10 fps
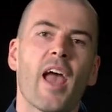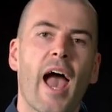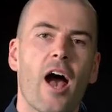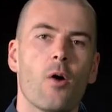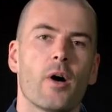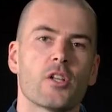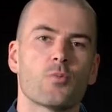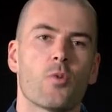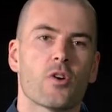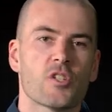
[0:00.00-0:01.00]
How
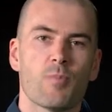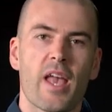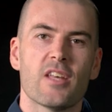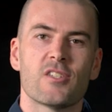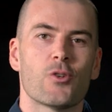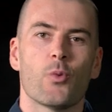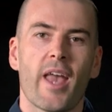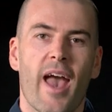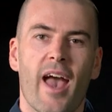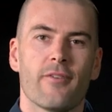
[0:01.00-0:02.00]
much more space do we
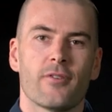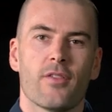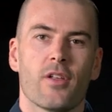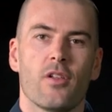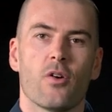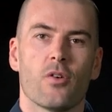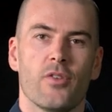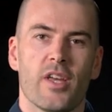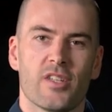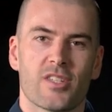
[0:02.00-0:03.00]
have on the local
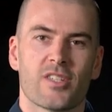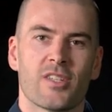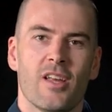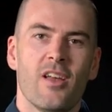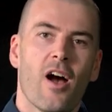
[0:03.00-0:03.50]
disks?